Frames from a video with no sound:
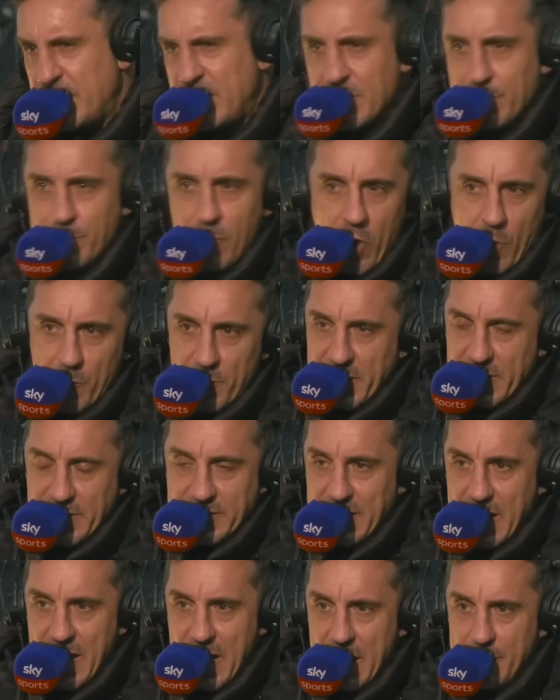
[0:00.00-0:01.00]
this is a moment in
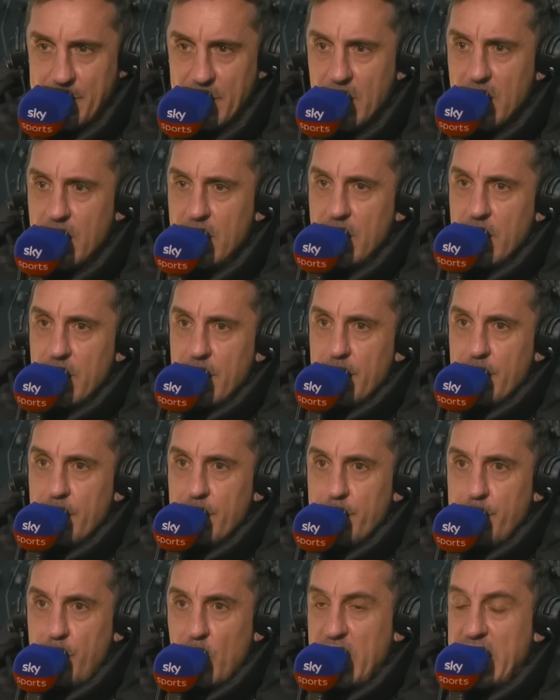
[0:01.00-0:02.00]
time.
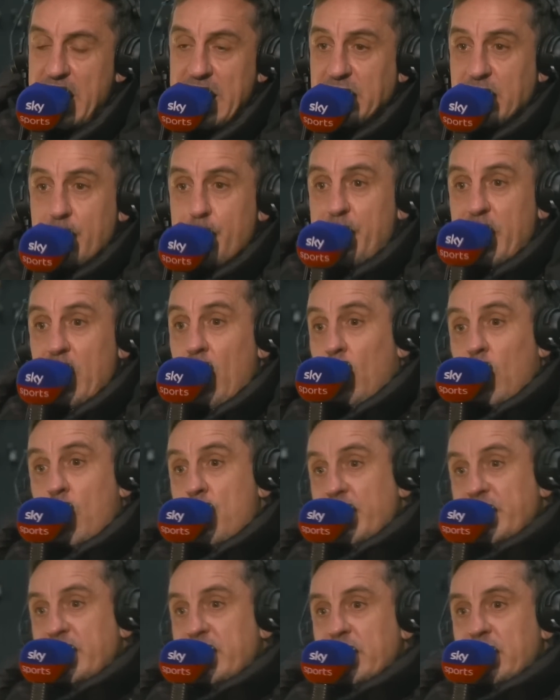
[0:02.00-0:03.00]
But it isn't beyond
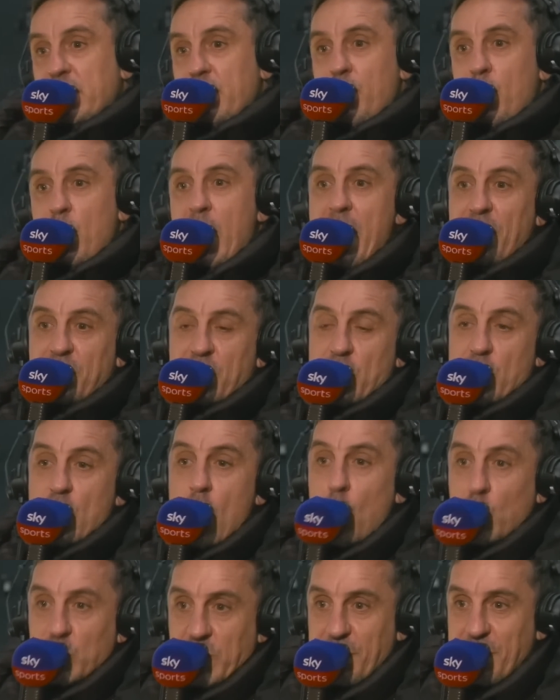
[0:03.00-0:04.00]
criticism. We have to
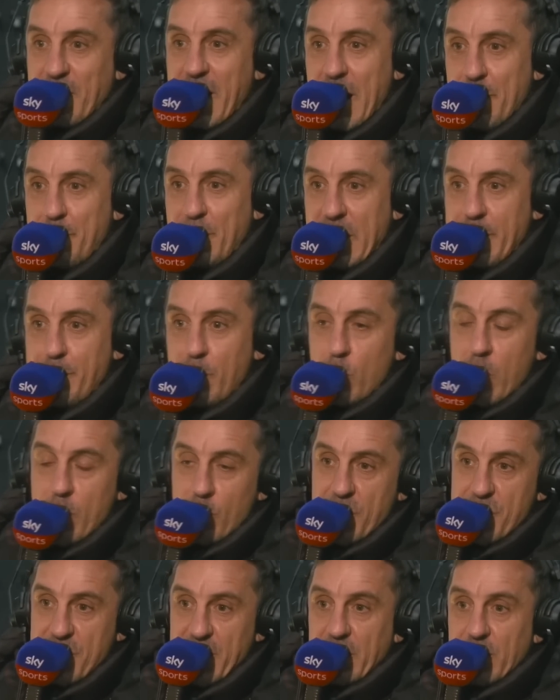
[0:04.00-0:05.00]
notify people when
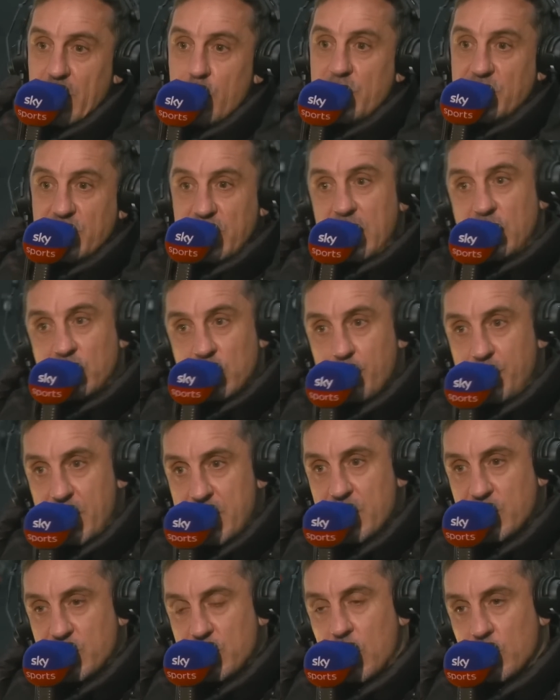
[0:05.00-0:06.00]
we think that we see something
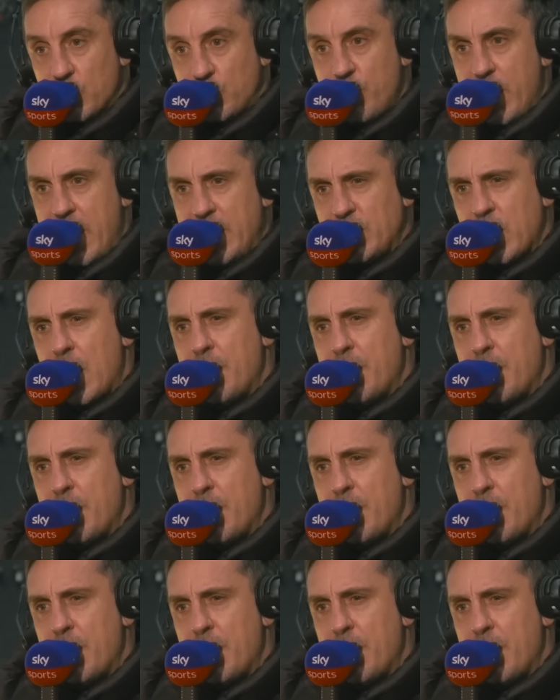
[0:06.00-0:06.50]
that's not strange.